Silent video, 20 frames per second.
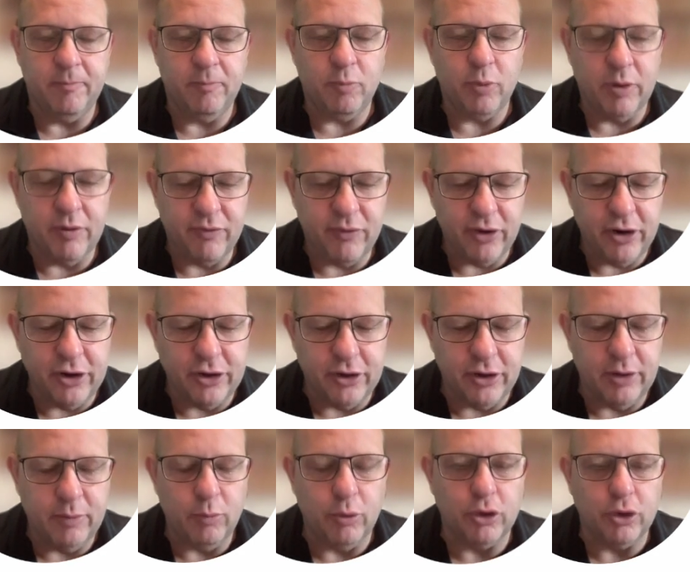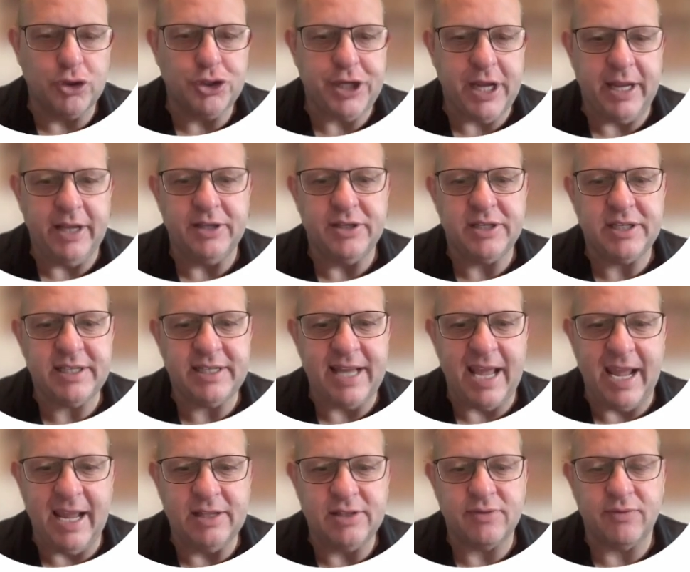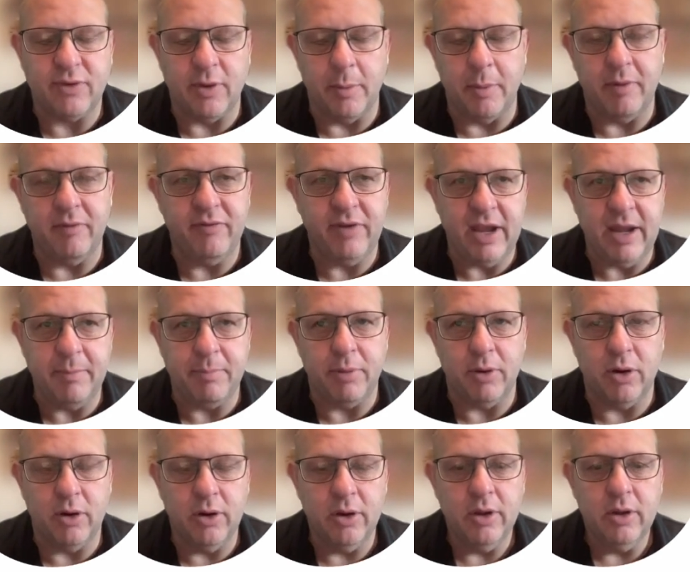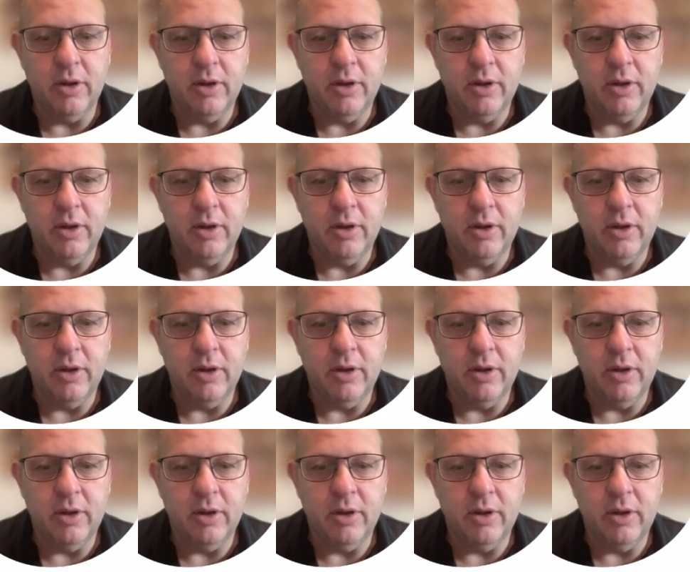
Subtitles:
refrigerant will change states from a vapor